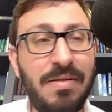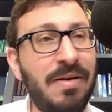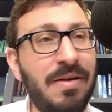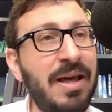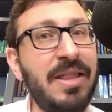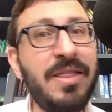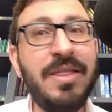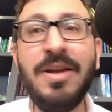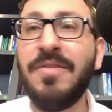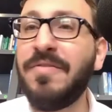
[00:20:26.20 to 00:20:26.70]

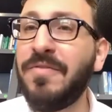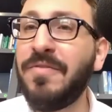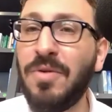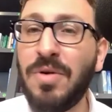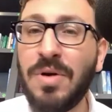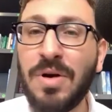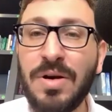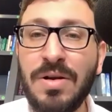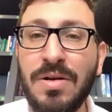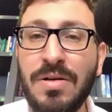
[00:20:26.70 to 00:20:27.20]
and
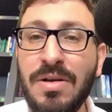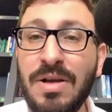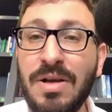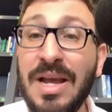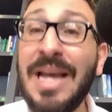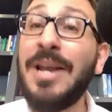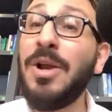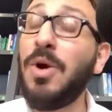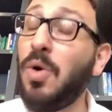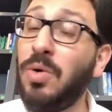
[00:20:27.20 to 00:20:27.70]
therefore
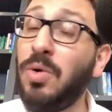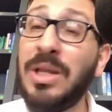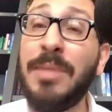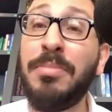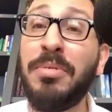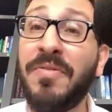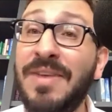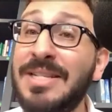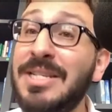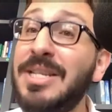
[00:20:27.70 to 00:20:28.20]
it only
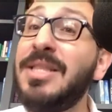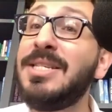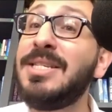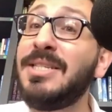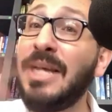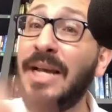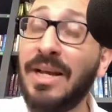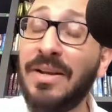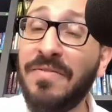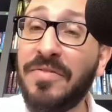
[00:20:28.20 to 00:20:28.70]
prevented the
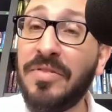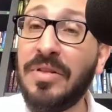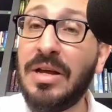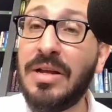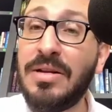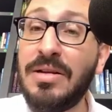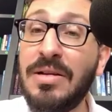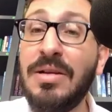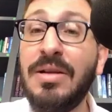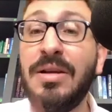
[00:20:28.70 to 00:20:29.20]
second
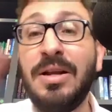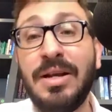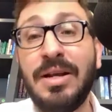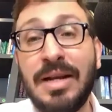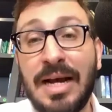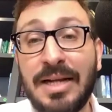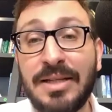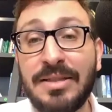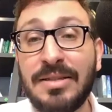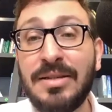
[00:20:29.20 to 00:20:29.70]
flood,
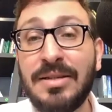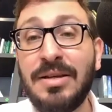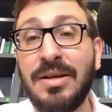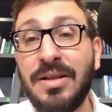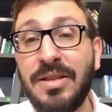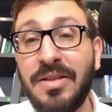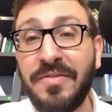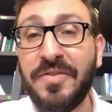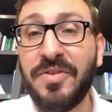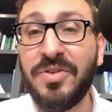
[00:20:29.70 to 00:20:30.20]
not
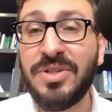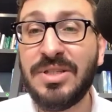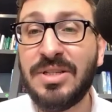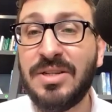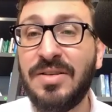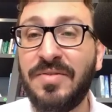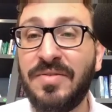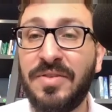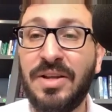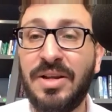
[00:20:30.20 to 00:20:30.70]
the first
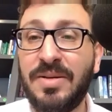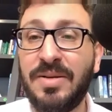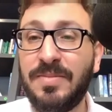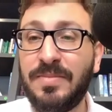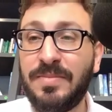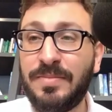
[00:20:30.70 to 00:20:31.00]
flood.